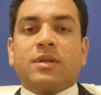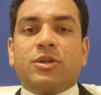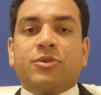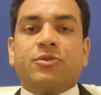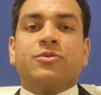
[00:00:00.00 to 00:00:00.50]

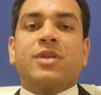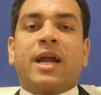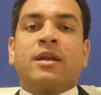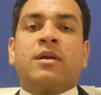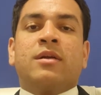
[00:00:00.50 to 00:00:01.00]
To do
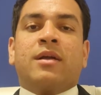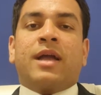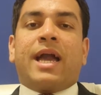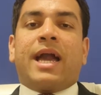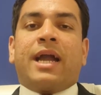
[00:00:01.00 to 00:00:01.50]
that
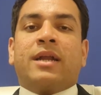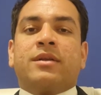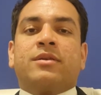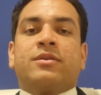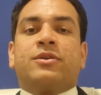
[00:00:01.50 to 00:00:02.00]

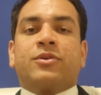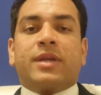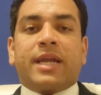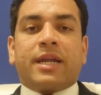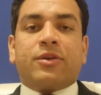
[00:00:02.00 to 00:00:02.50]
and to
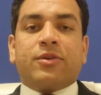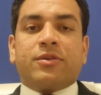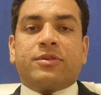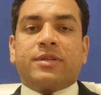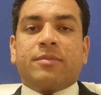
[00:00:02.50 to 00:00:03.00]
get to your
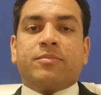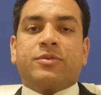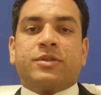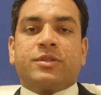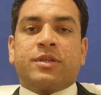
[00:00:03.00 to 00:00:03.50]
dream
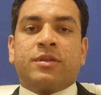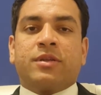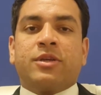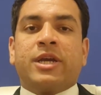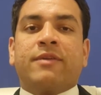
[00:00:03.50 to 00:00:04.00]
position,
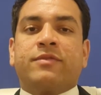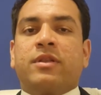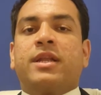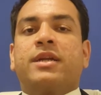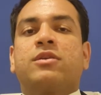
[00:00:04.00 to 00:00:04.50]
you have to
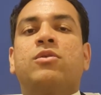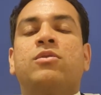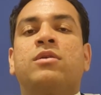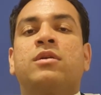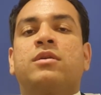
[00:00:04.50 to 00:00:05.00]
let
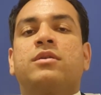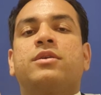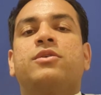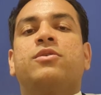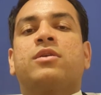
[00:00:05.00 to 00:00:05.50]
go
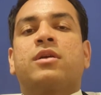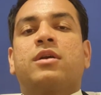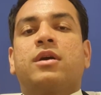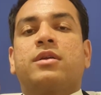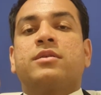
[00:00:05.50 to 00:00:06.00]
your
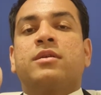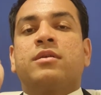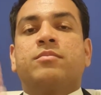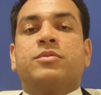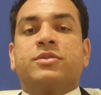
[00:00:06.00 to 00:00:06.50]
current
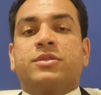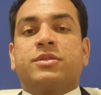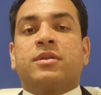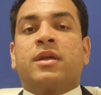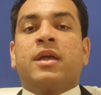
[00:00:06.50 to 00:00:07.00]

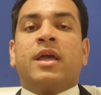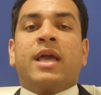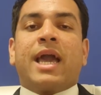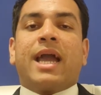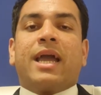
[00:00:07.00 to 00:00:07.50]
position.
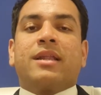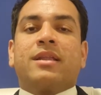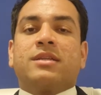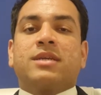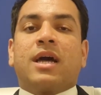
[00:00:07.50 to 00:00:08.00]
And
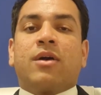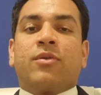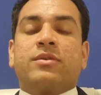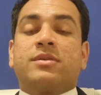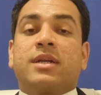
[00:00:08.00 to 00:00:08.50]
that's how
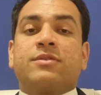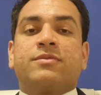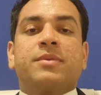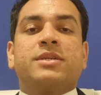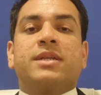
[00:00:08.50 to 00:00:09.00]
the
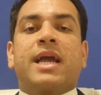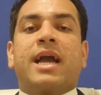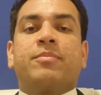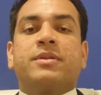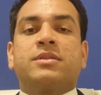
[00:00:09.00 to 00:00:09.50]
transformation
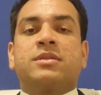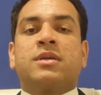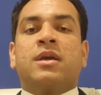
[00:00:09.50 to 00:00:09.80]
happens.